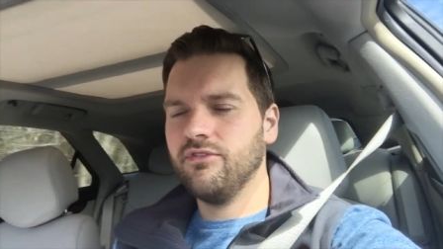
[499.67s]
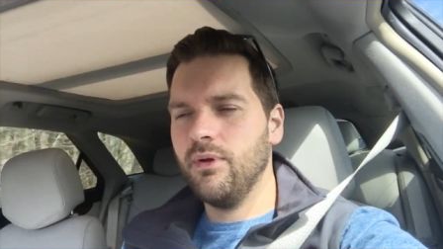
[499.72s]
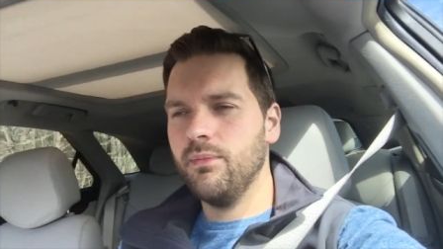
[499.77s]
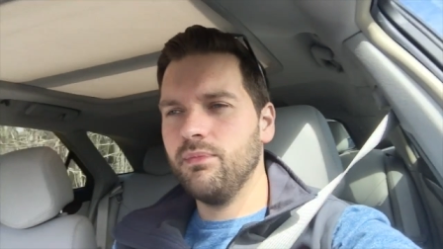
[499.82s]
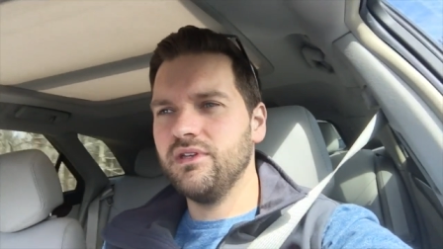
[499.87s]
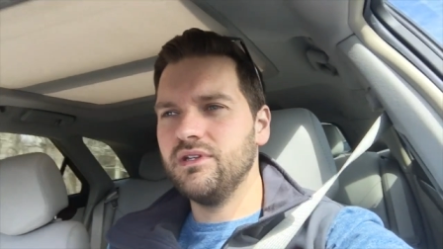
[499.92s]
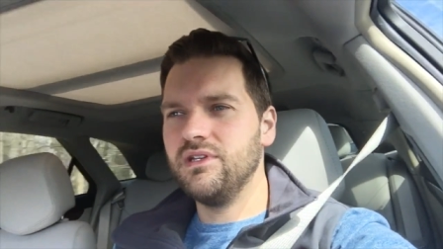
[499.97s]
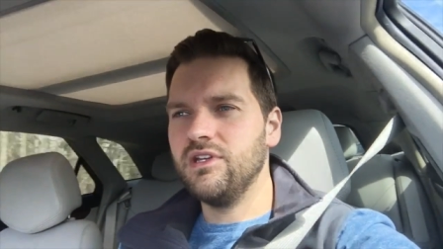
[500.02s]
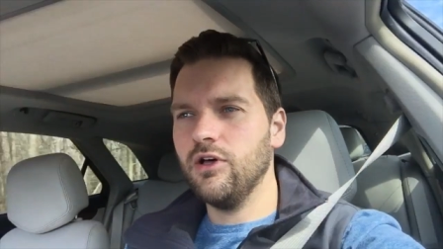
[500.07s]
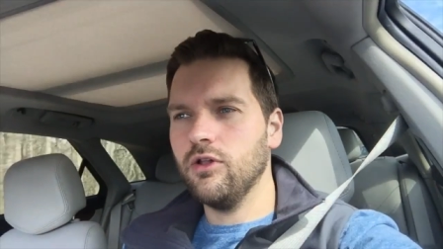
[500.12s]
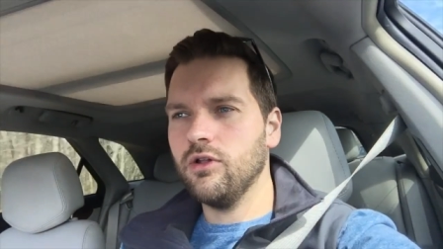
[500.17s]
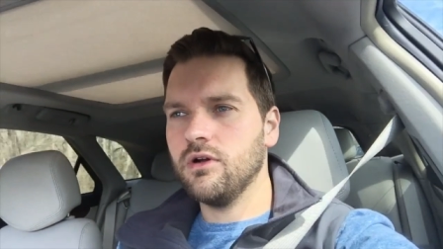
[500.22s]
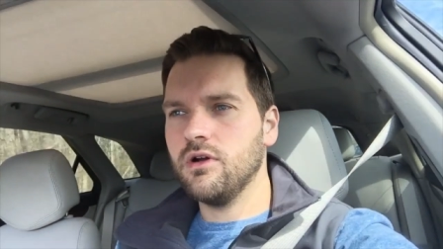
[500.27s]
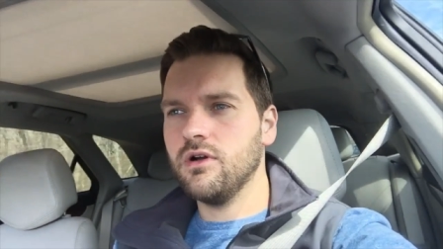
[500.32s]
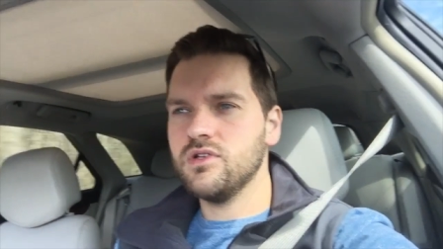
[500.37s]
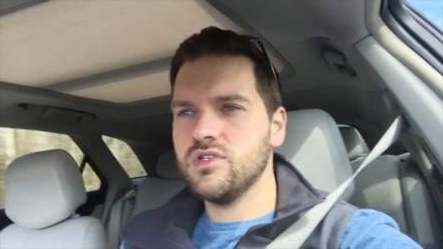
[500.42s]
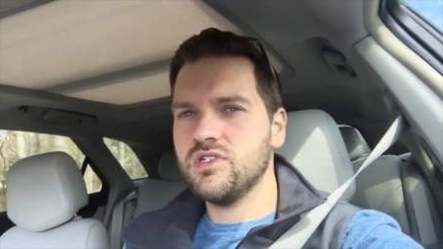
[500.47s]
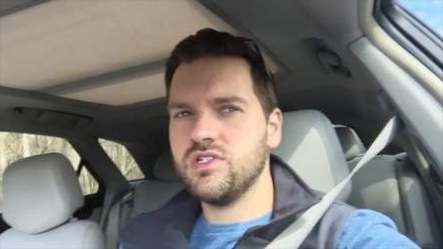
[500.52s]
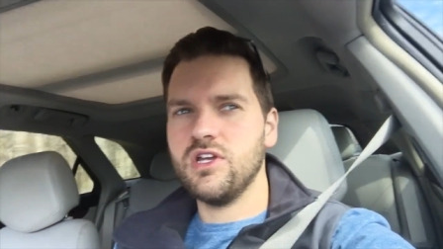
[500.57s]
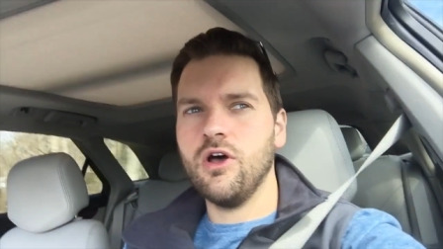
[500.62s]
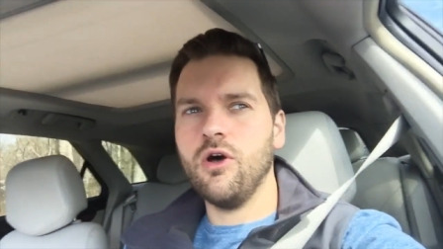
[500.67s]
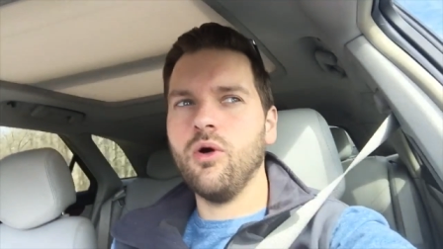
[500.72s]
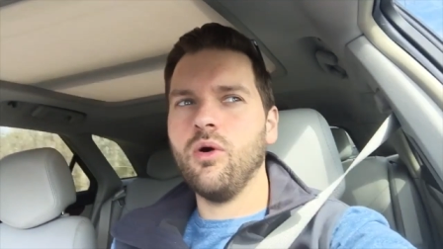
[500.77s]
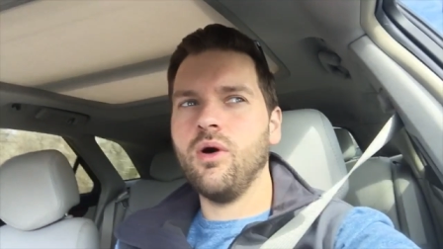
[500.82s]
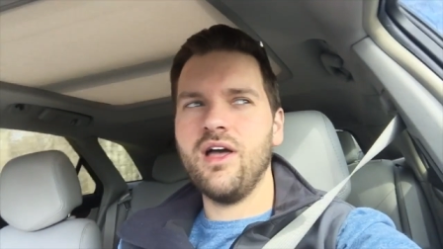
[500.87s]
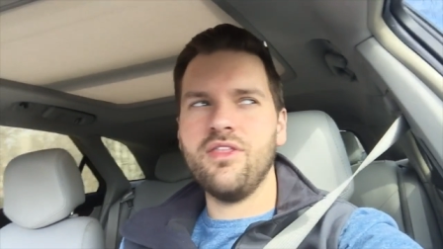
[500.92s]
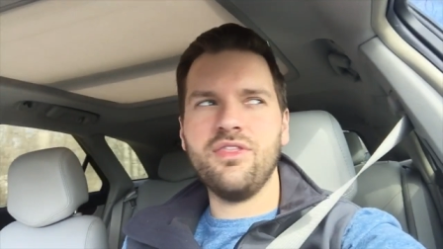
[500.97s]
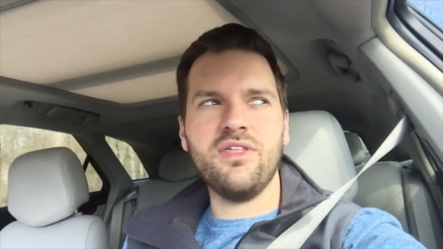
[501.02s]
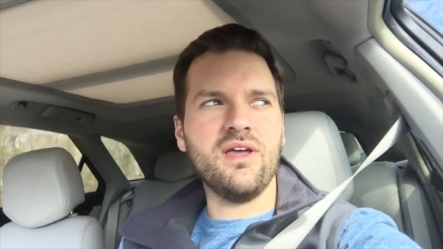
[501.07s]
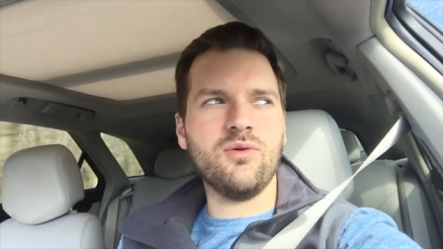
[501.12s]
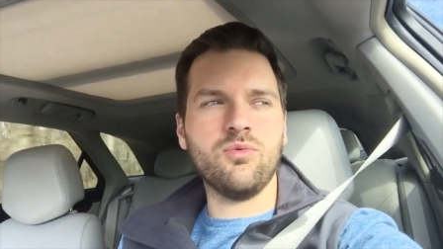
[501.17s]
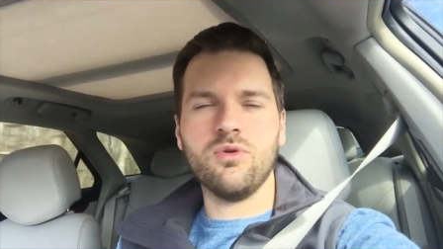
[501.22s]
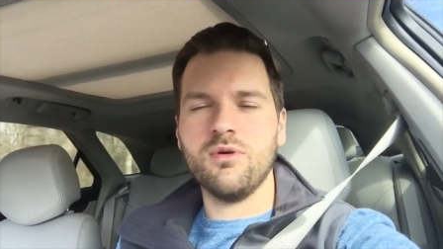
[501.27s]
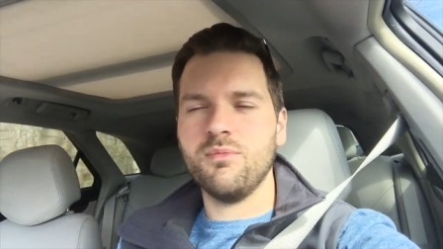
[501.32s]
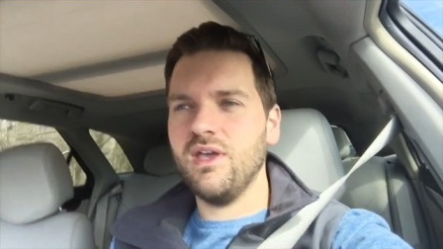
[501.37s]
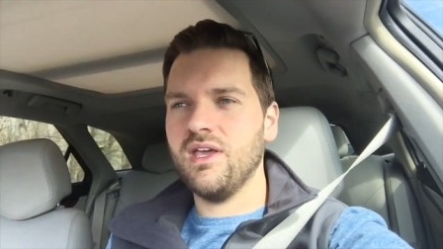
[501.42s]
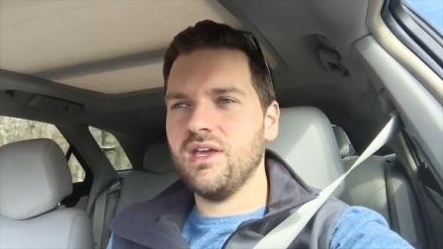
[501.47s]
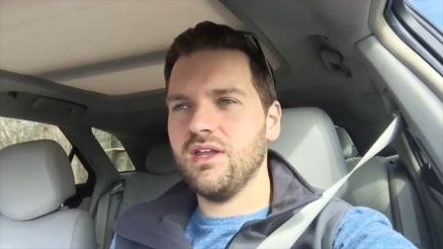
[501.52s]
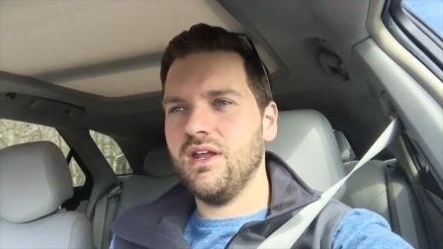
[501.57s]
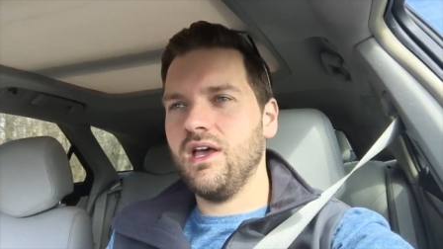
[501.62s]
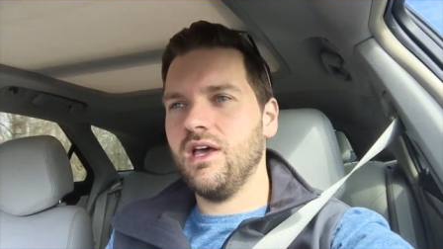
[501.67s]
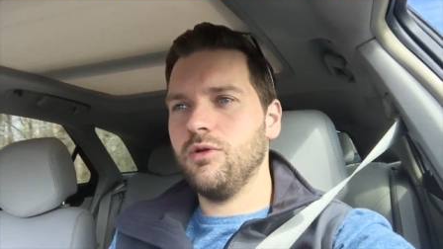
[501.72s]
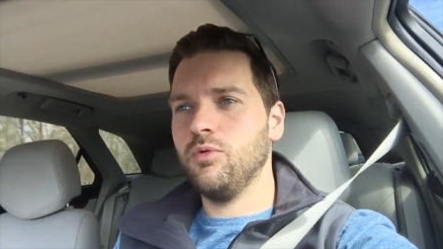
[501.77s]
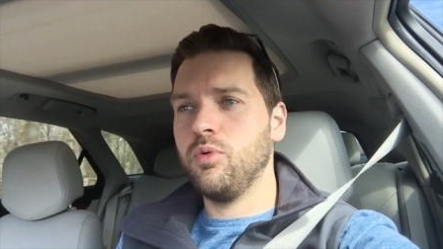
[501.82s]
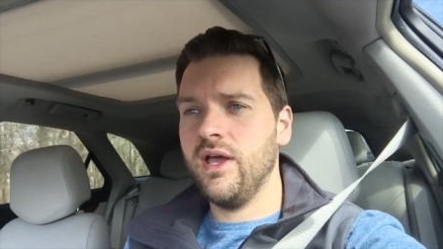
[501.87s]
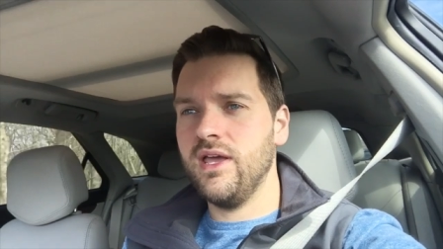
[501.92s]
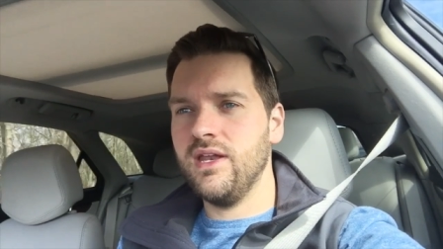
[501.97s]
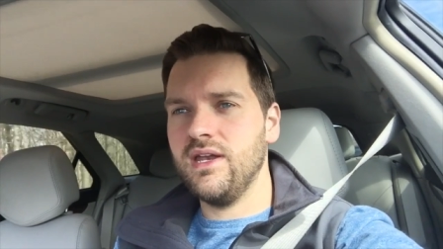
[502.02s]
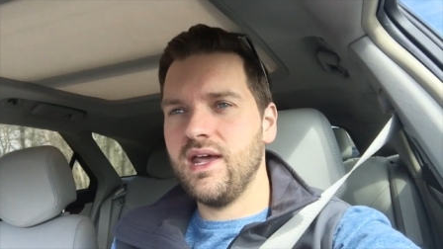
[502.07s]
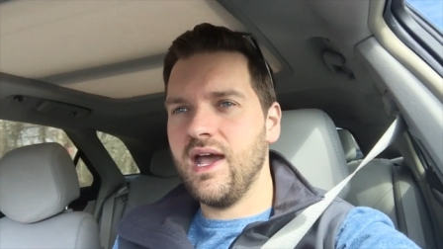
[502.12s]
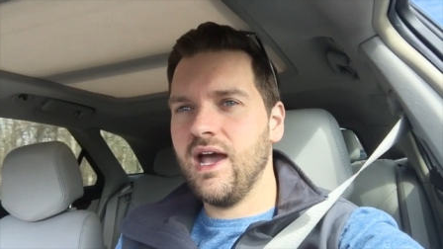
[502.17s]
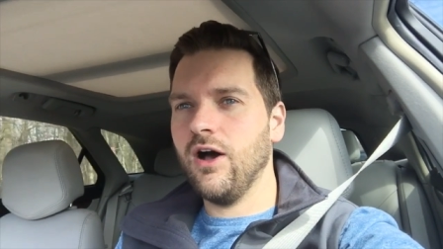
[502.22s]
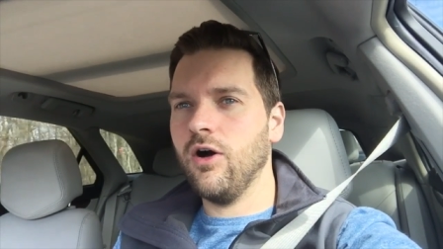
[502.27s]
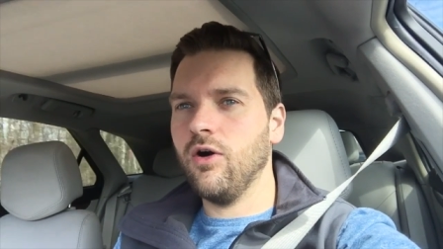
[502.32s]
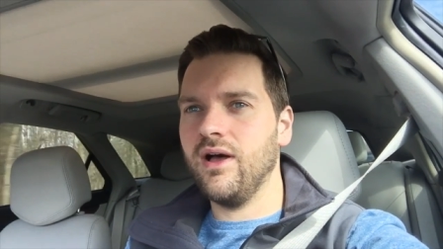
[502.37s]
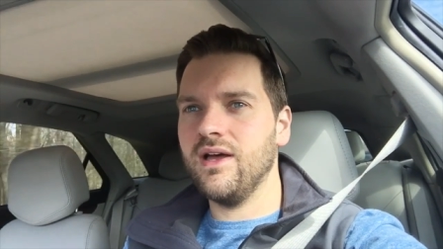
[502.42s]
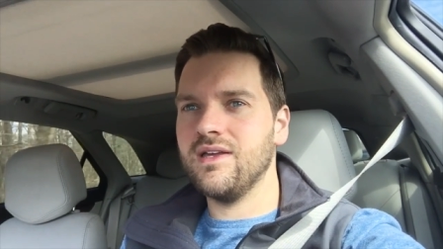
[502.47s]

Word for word: from the dealer. So I think we're making headway now.